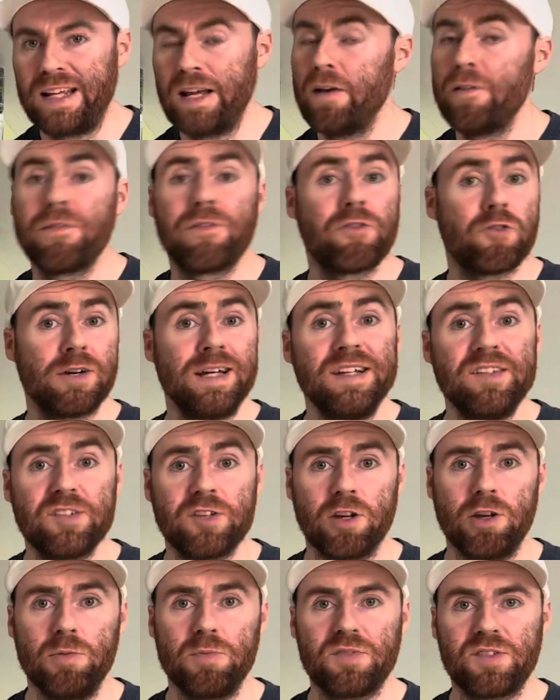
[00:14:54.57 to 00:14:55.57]
At Free
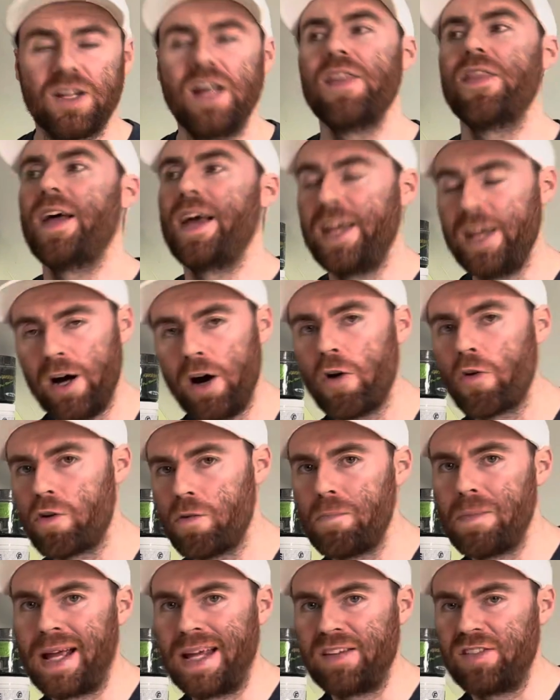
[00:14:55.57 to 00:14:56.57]
Scoops, they are
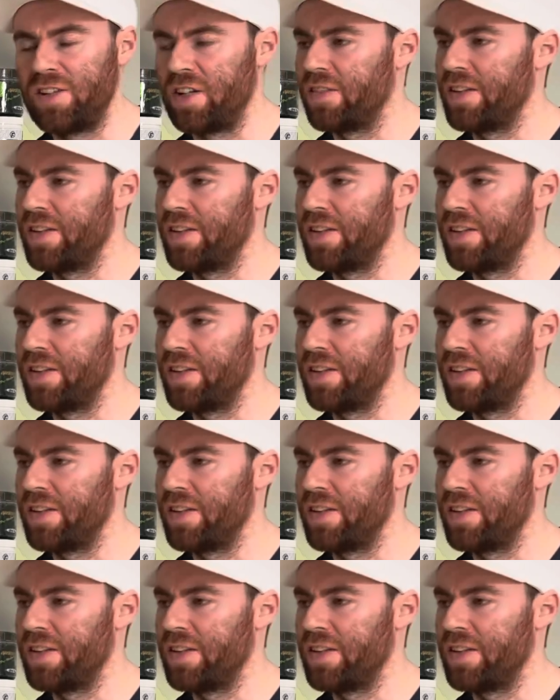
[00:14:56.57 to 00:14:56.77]
amazing.